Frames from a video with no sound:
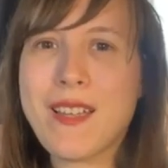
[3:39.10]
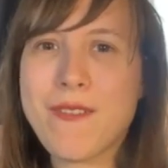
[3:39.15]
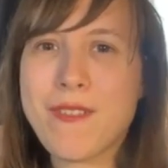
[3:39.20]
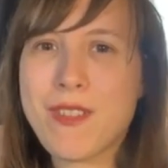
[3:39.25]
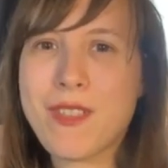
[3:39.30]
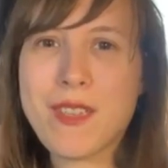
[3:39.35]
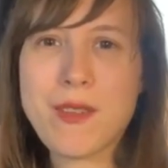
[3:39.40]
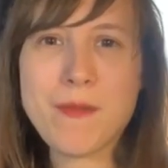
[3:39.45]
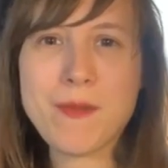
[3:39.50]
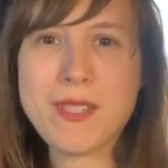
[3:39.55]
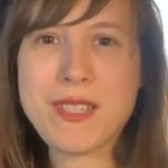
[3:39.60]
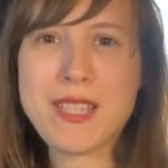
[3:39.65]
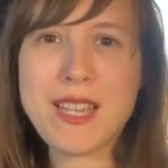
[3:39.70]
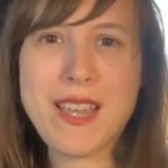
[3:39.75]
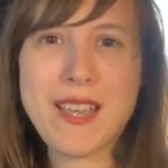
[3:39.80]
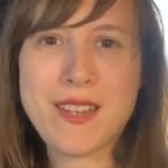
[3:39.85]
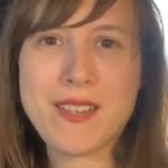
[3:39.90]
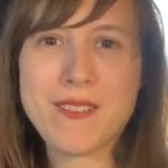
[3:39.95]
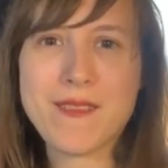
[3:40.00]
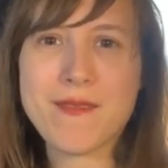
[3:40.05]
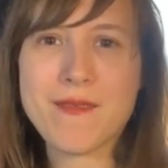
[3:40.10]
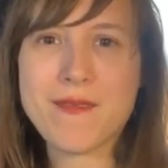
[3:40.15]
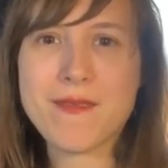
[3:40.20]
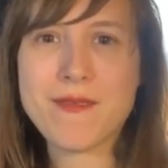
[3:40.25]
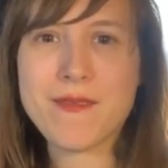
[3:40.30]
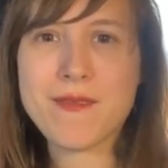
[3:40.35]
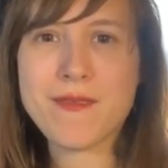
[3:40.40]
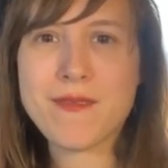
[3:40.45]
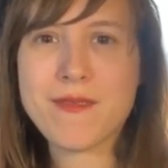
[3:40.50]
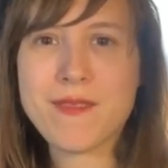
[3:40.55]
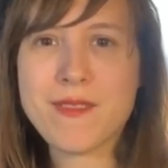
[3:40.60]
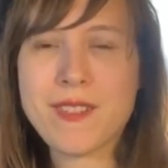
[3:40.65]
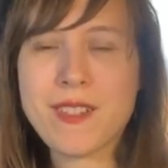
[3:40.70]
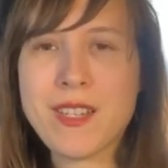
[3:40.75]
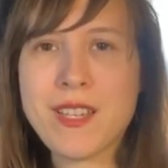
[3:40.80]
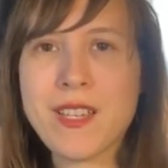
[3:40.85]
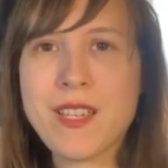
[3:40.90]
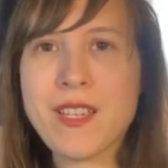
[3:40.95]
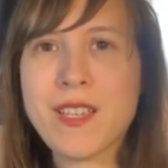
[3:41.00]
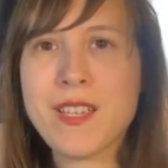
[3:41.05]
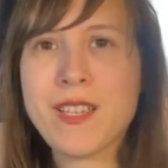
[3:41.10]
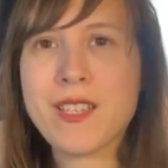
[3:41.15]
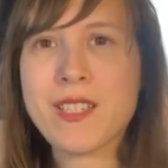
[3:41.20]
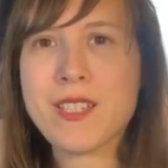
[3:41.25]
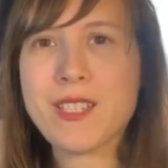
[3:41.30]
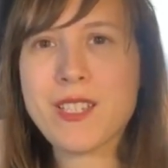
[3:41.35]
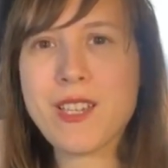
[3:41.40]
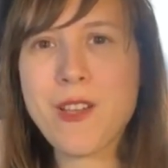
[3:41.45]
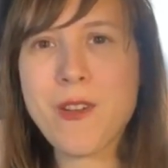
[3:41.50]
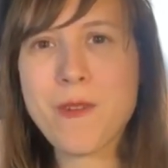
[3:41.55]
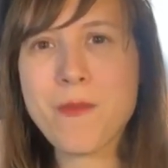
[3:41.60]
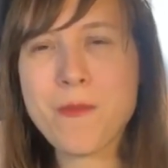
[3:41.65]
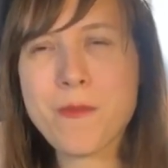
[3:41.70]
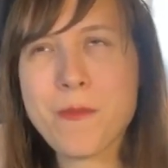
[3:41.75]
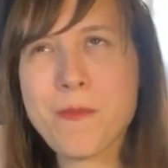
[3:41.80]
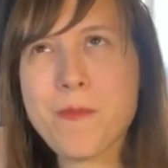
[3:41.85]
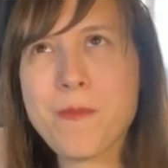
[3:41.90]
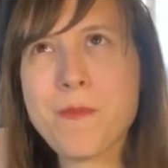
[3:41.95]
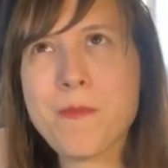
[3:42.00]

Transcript: everything was said. So,